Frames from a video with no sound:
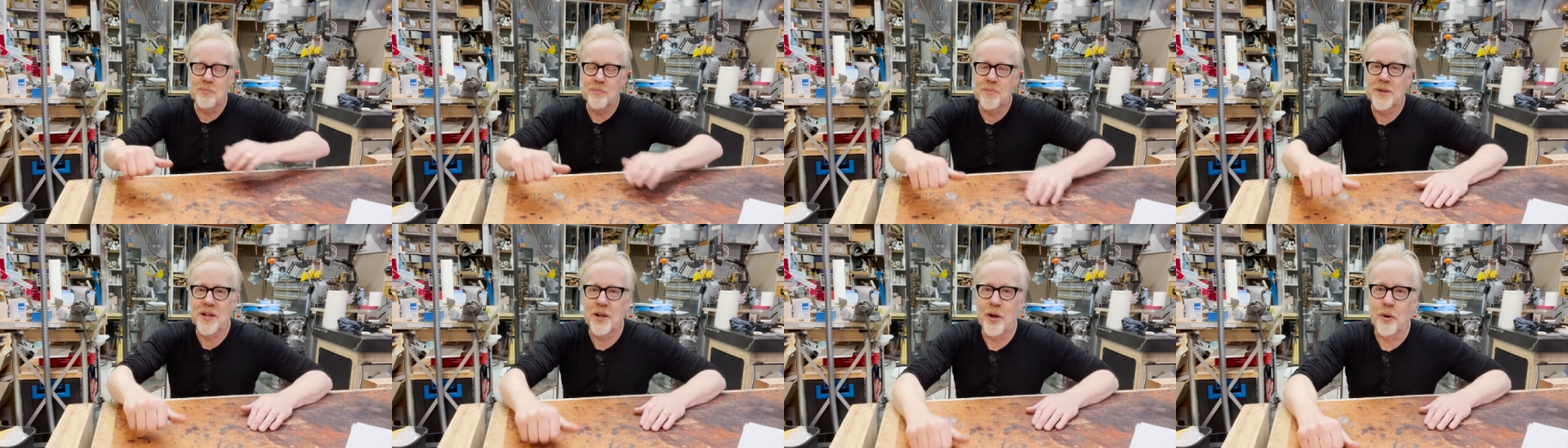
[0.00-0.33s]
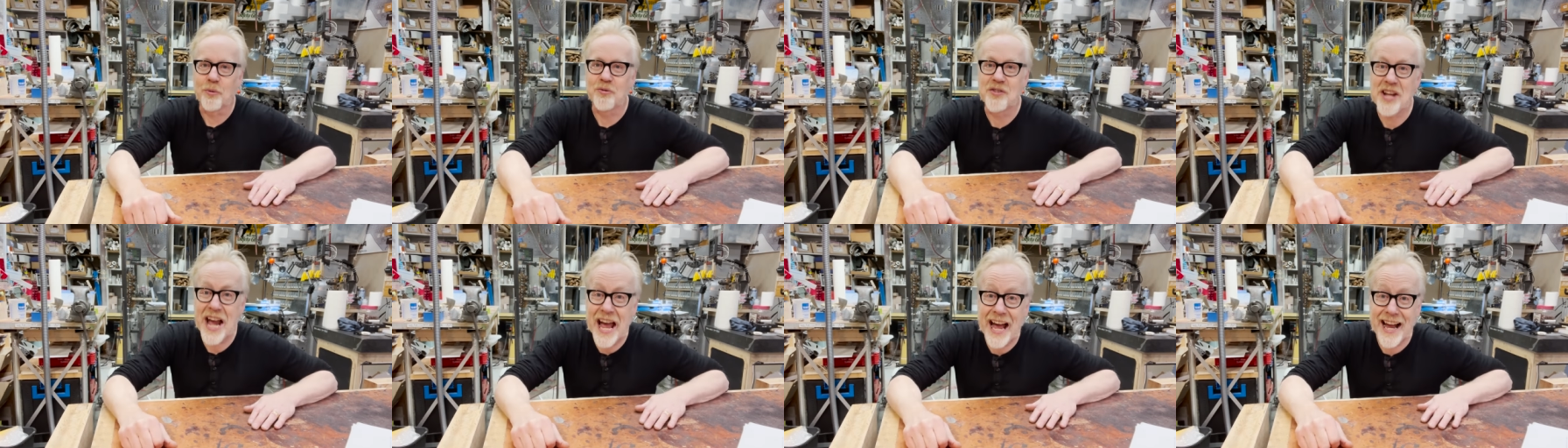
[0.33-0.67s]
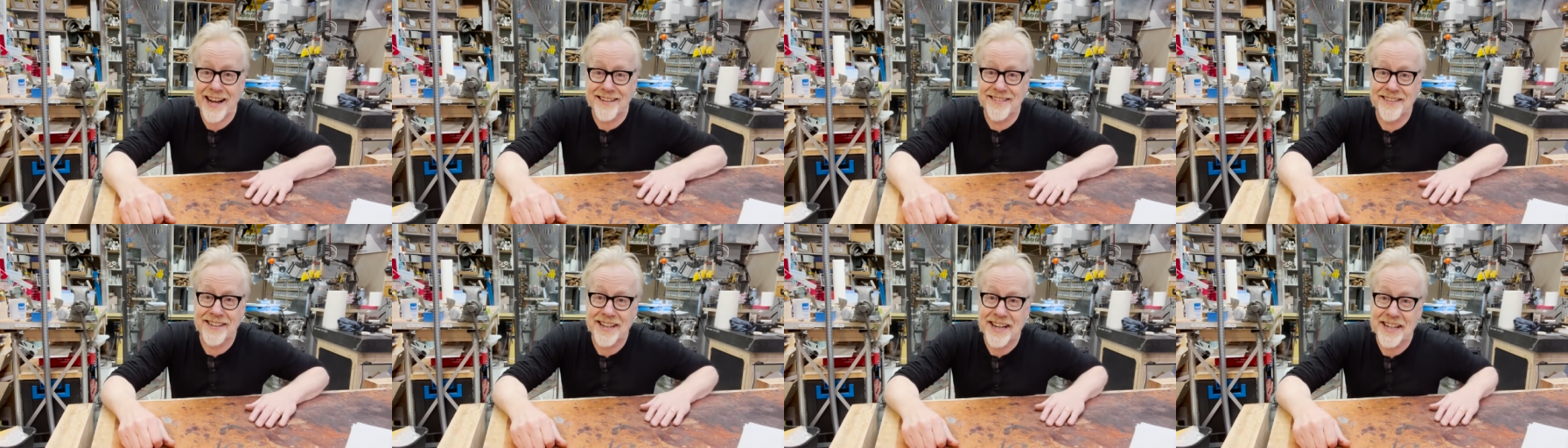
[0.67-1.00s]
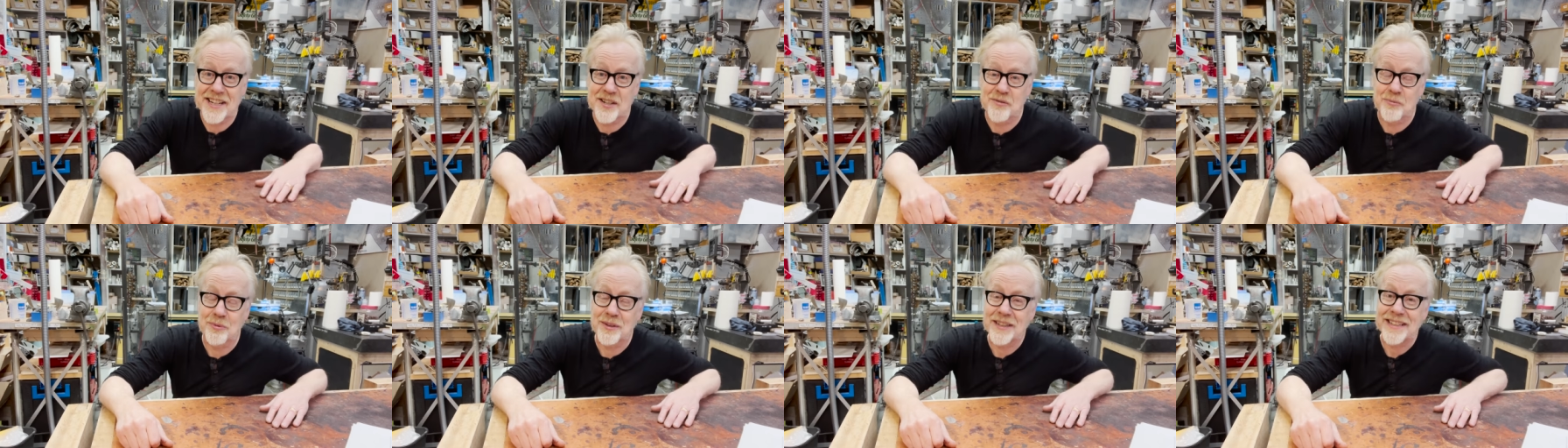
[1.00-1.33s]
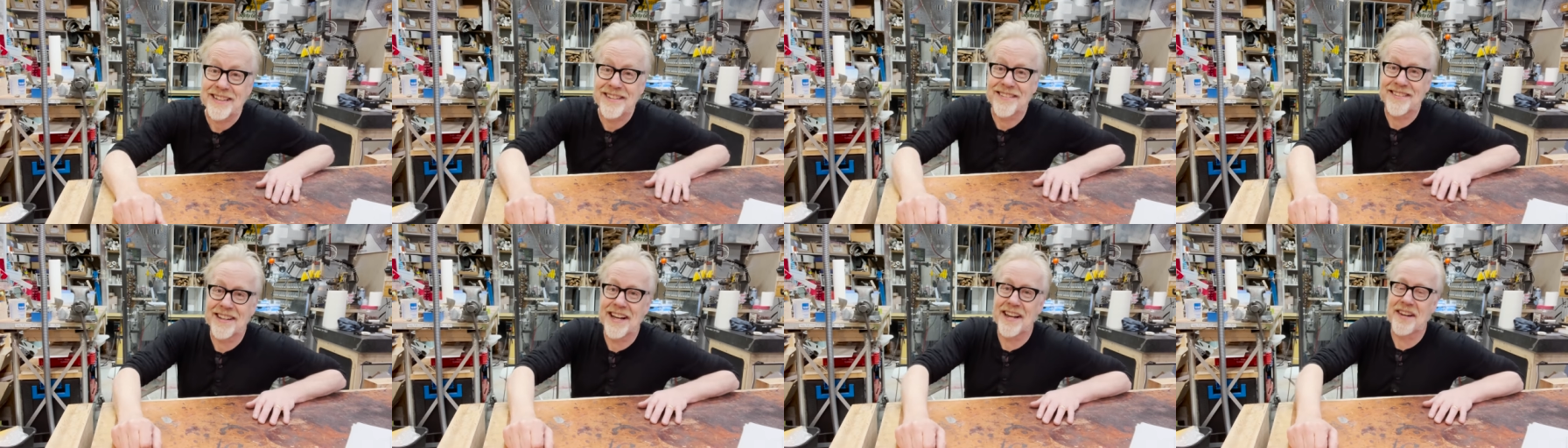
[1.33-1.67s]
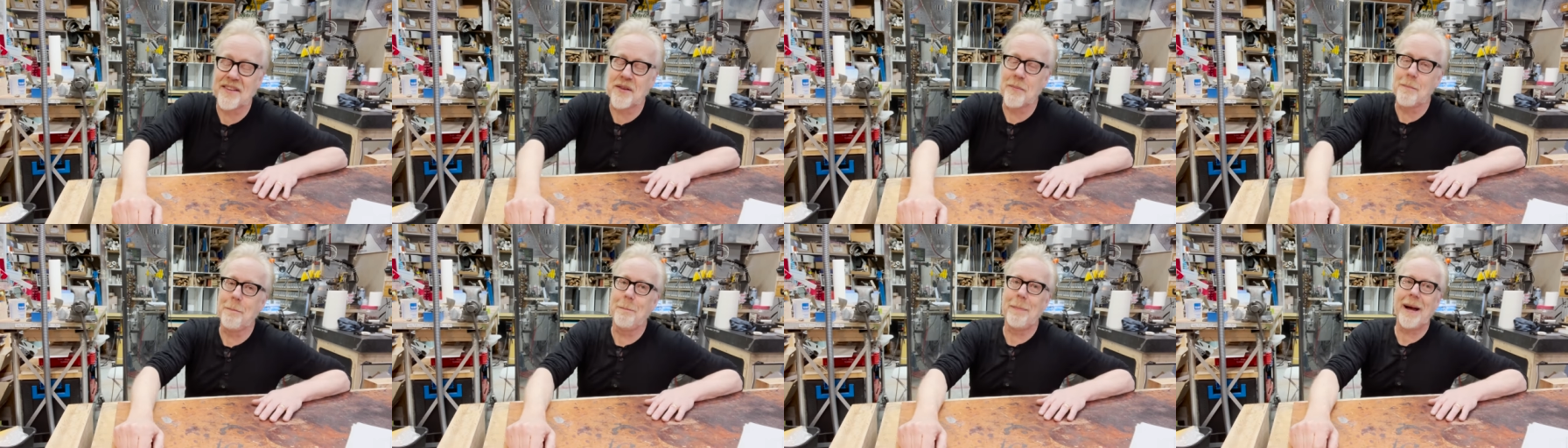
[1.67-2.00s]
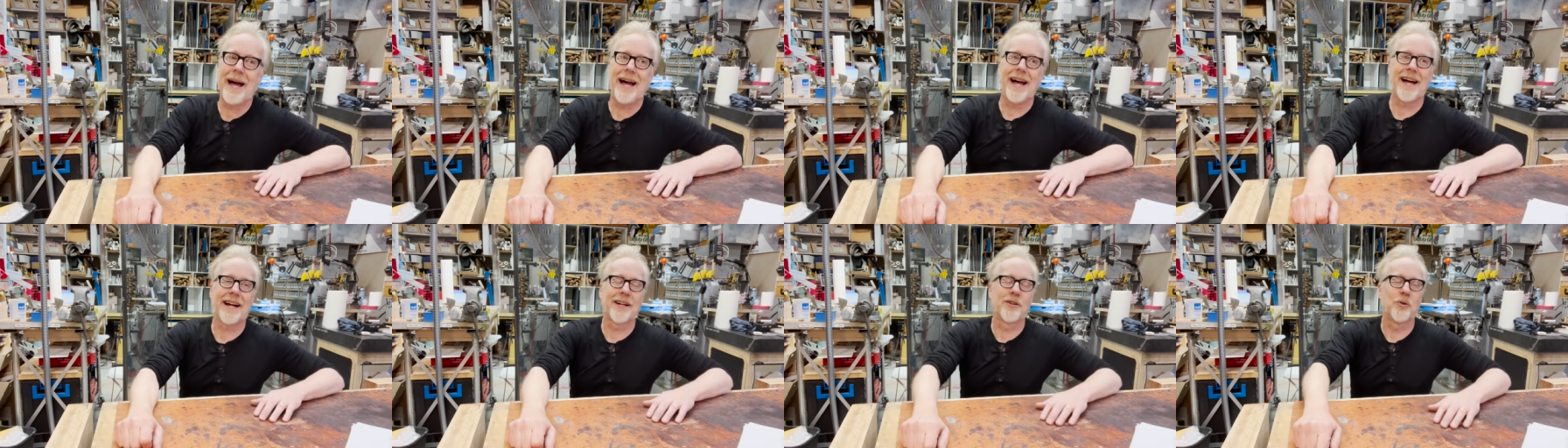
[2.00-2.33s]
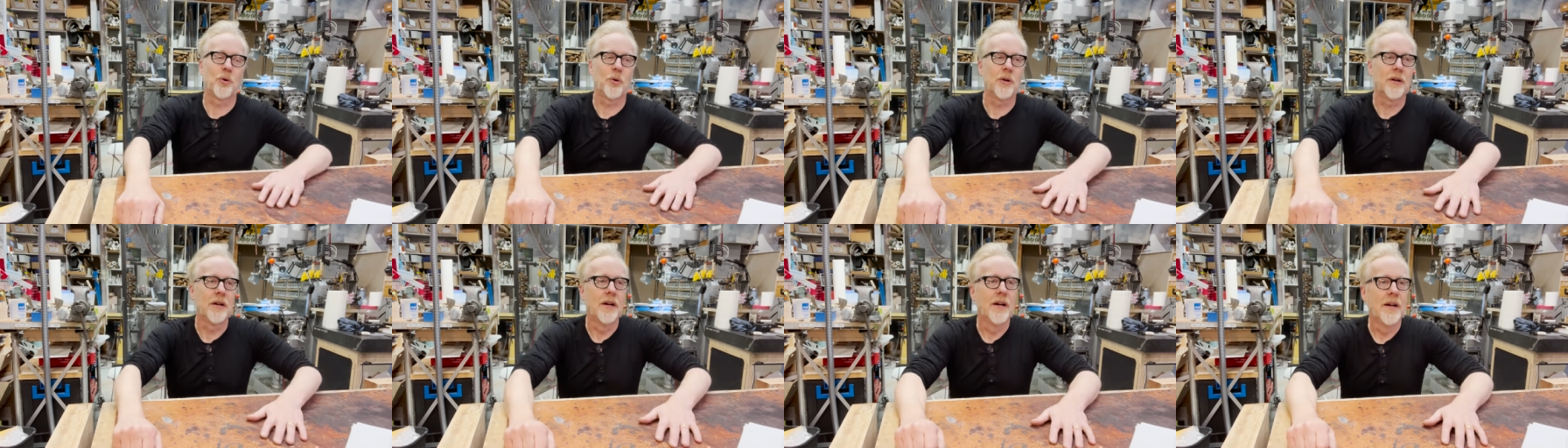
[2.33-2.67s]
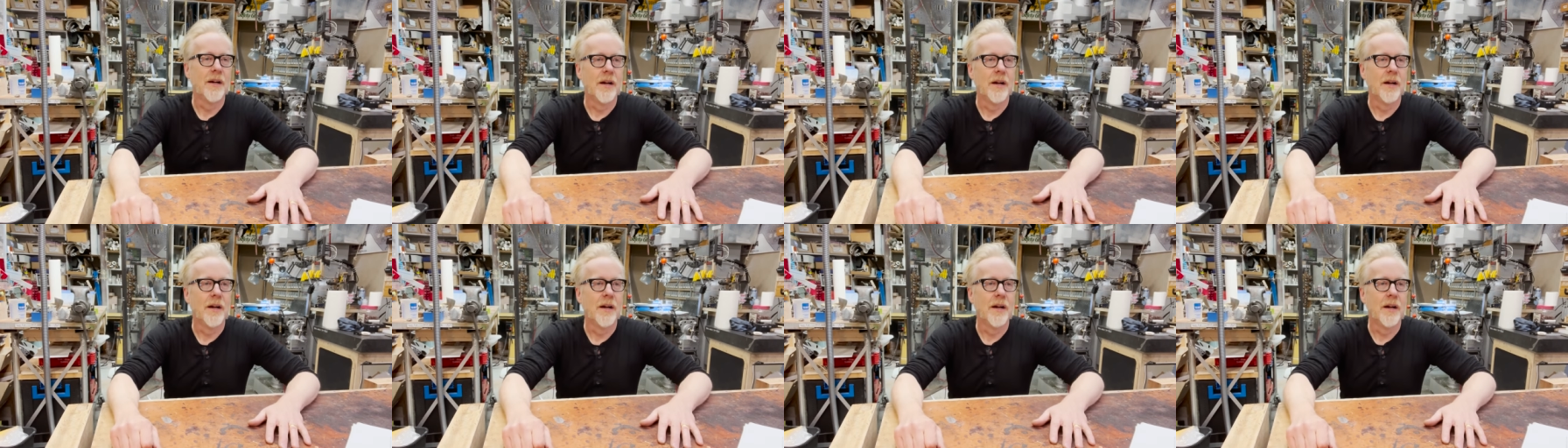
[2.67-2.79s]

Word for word: you know, tacks that I can release out of the back, or